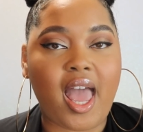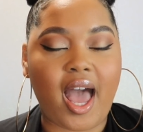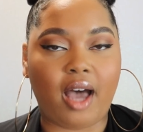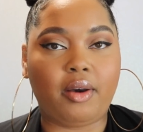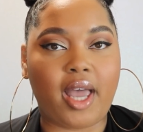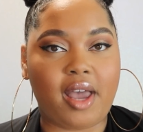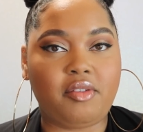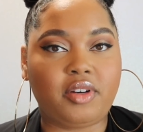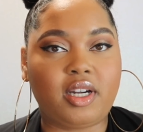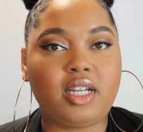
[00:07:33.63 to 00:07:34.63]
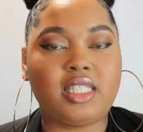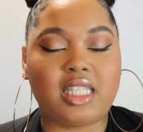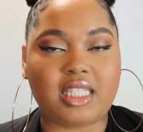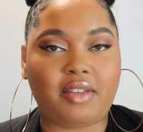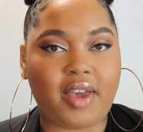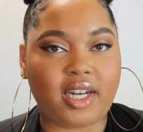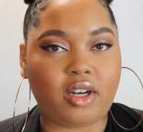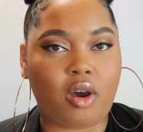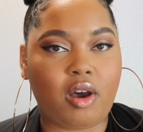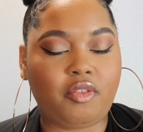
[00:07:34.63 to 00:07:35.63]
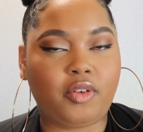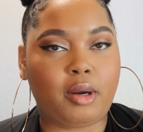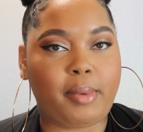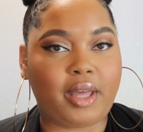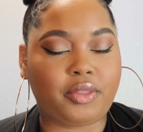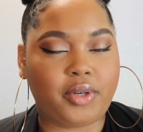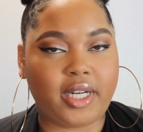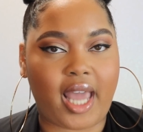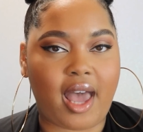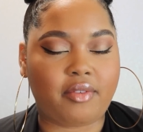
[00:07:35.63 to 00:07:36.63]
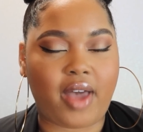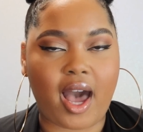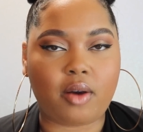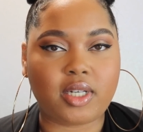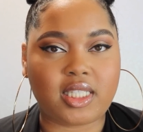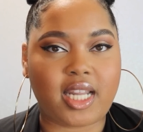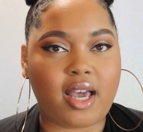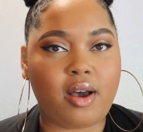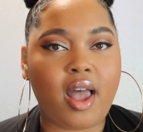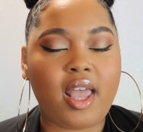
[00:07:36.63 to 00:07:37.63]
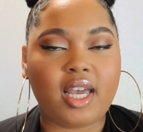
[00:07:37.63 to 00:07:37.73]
However, since I've had it on for about three and a half hours now,